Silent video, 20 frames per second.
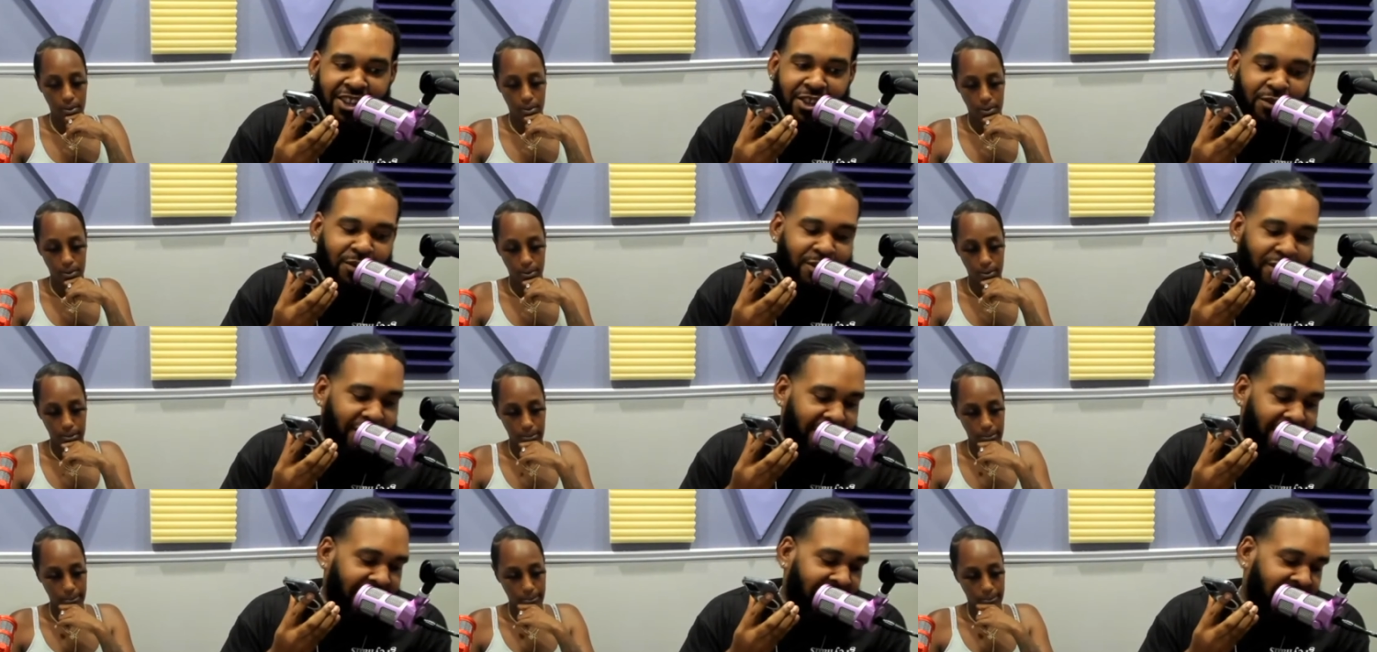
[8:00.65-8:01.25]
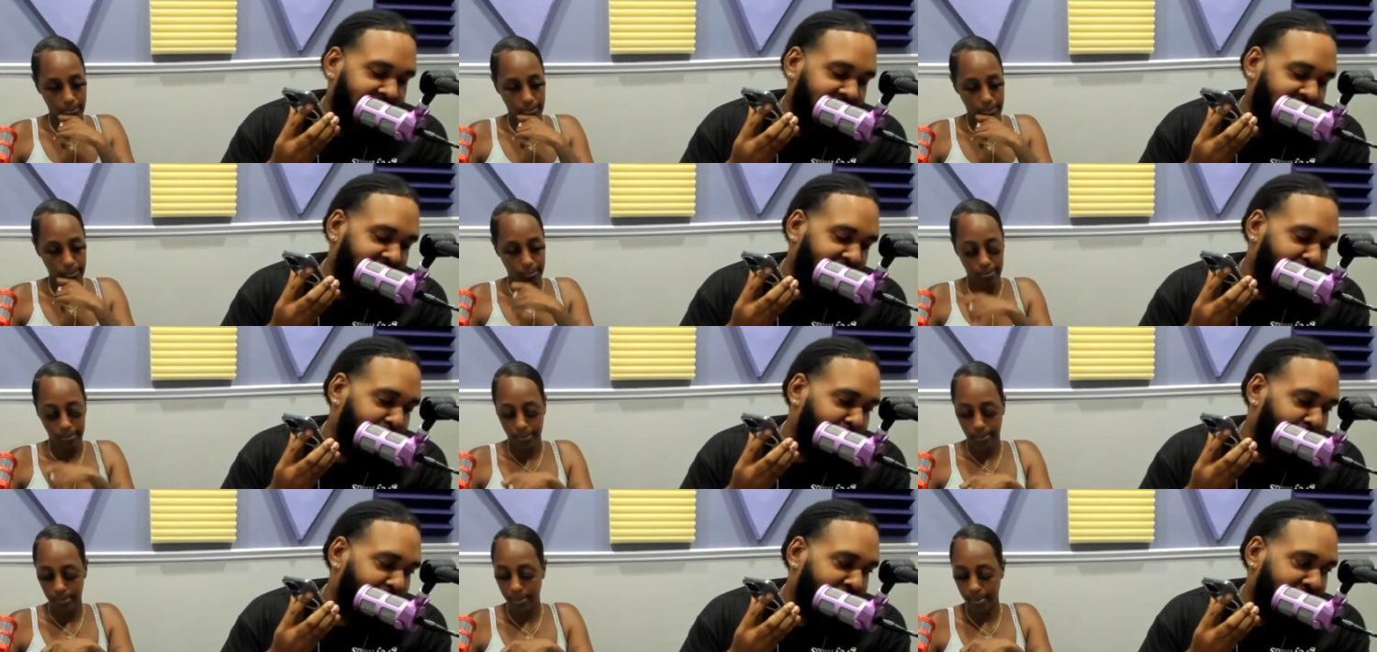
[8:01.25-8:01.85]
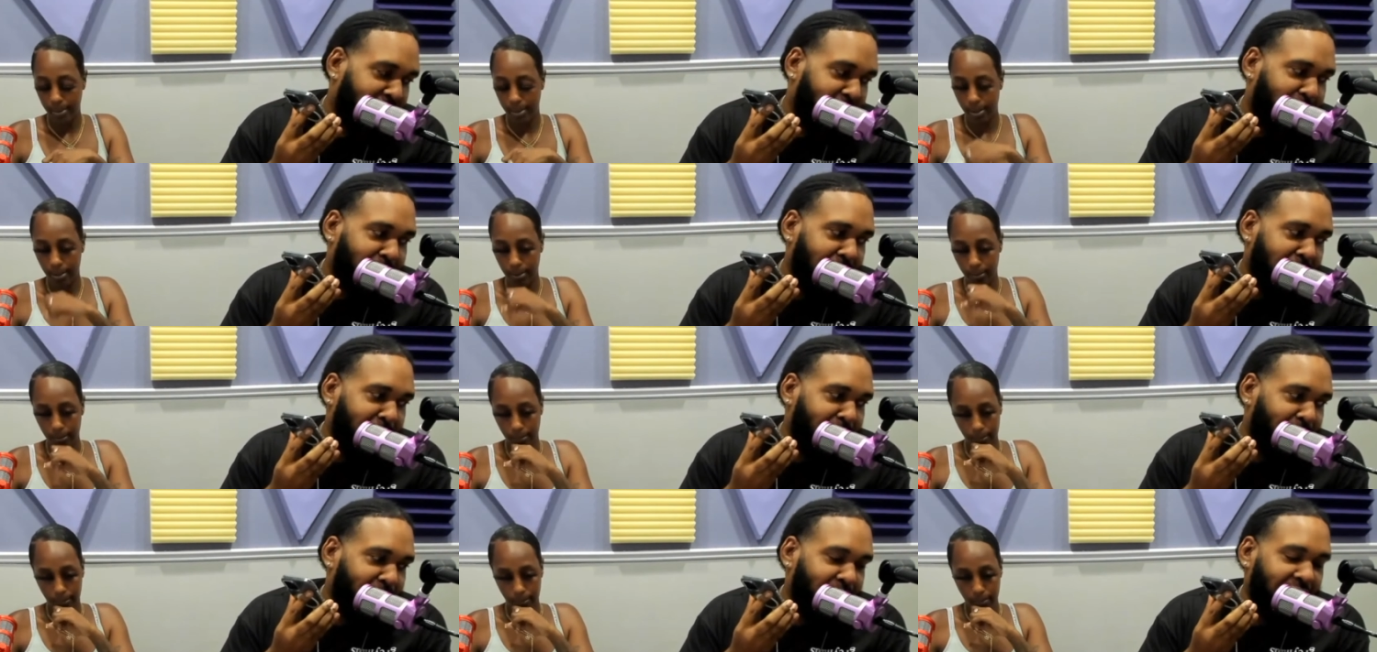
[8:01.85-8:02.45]
Speaker 1: to the the, the
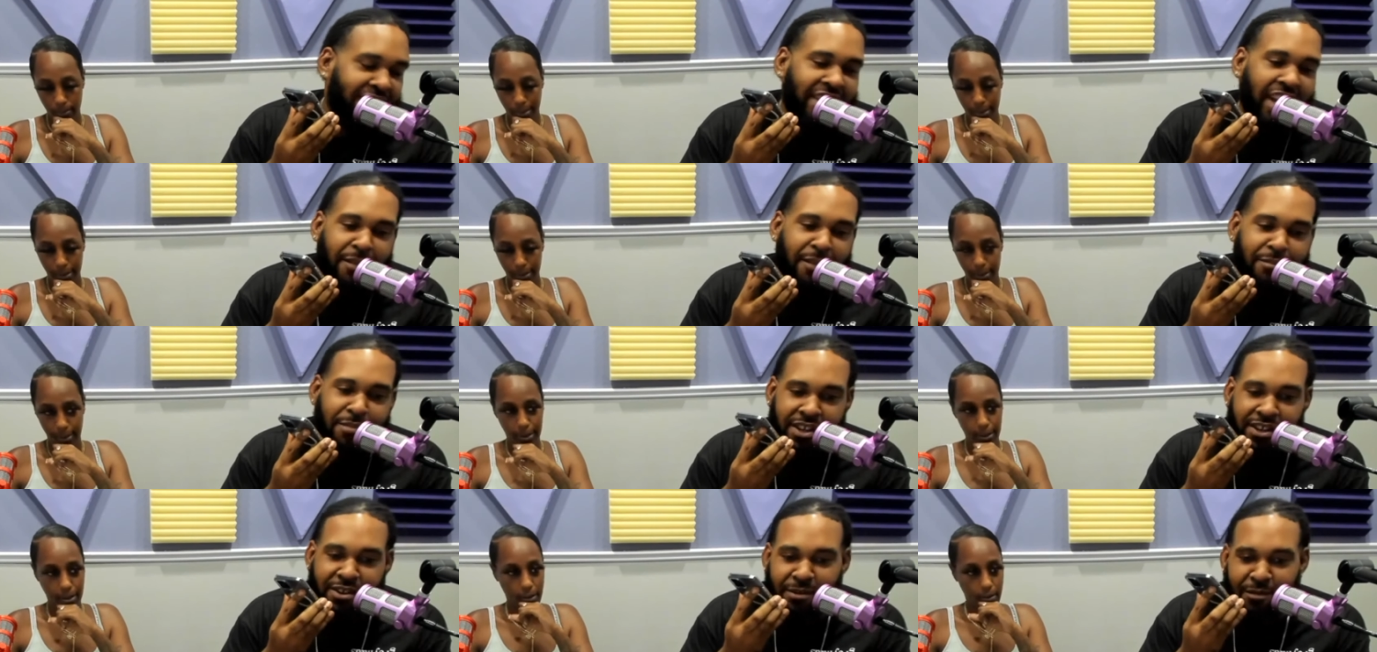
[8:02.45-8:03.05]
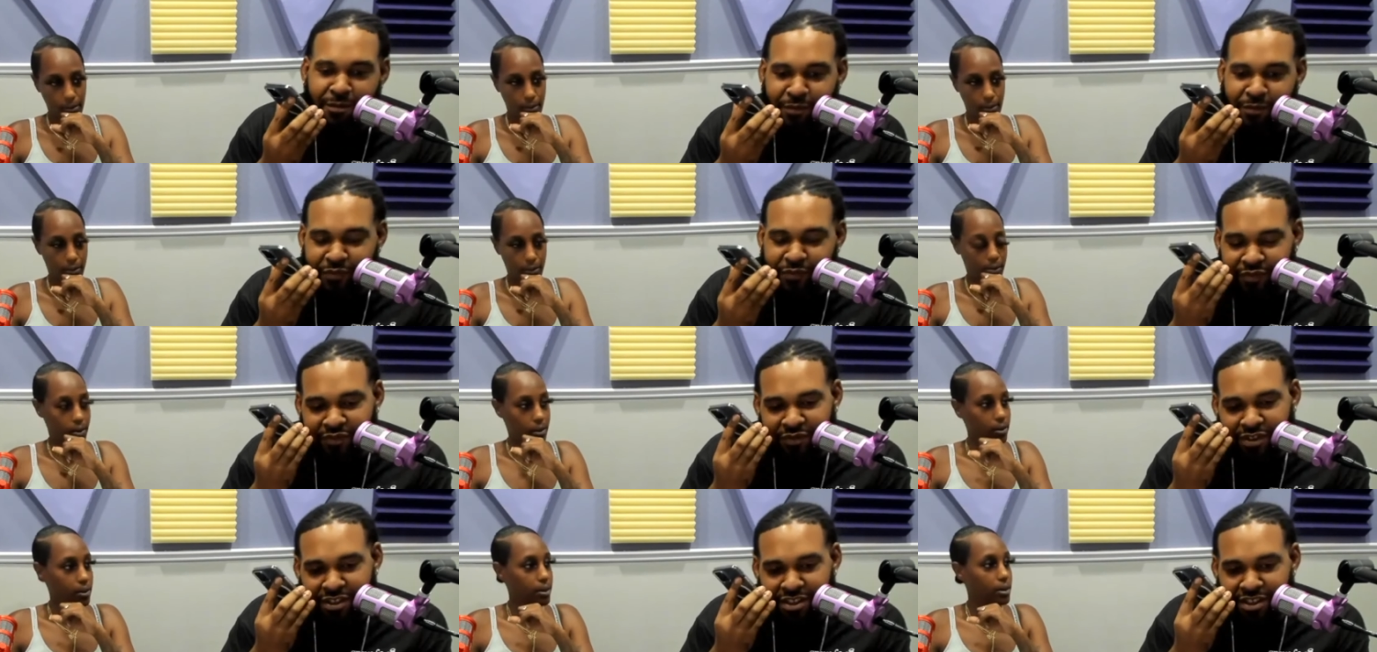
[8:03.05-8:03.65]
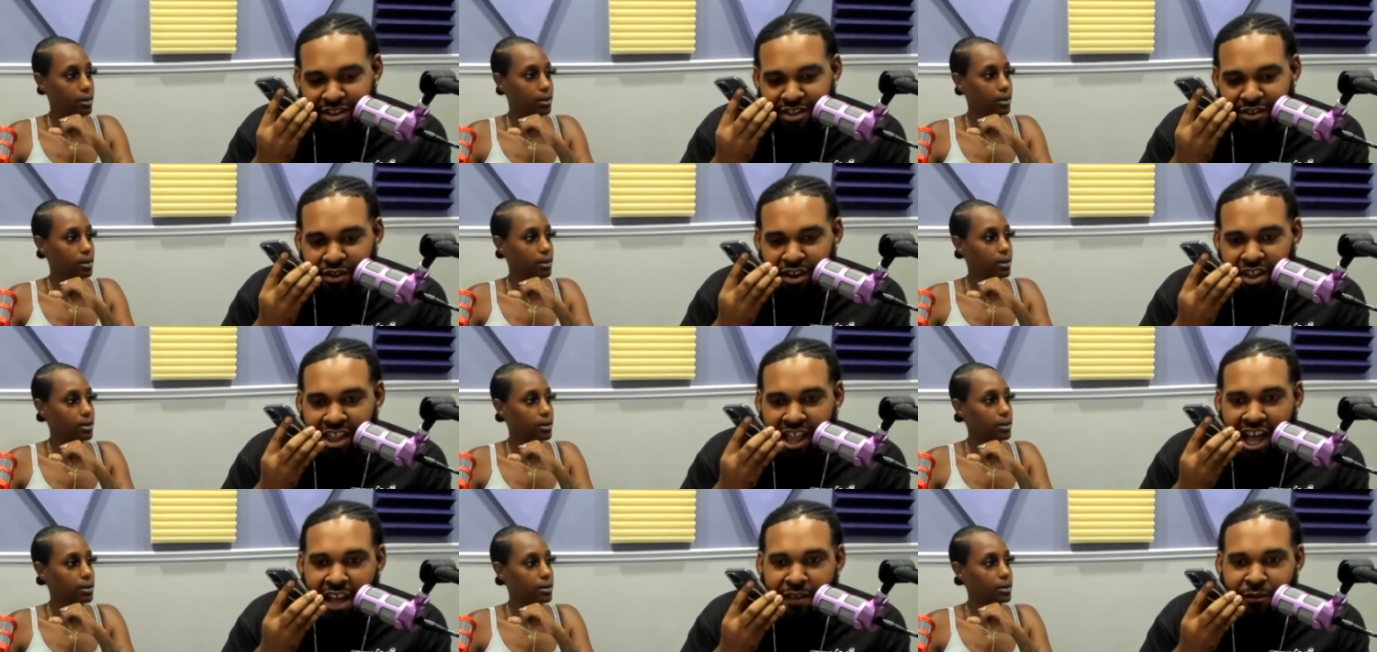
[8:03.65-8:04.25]
people at Top Hill? You
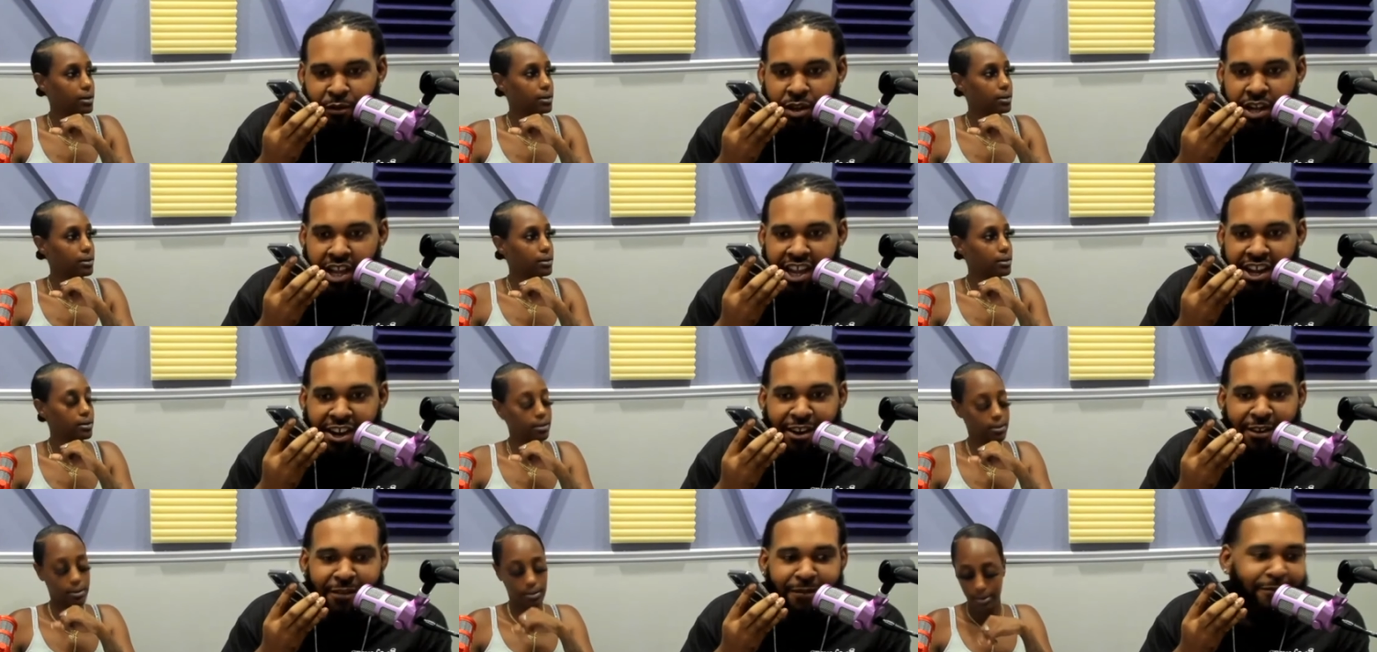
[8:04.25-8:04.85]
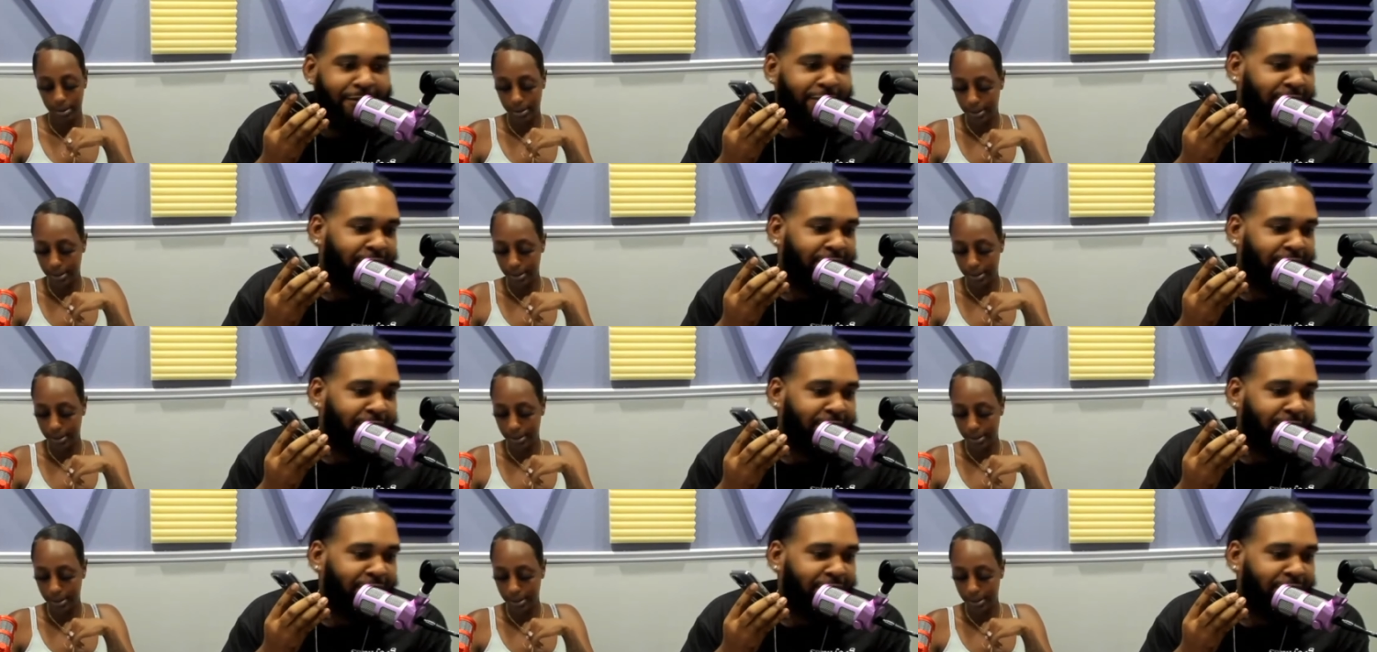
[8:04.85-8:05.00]
are live on air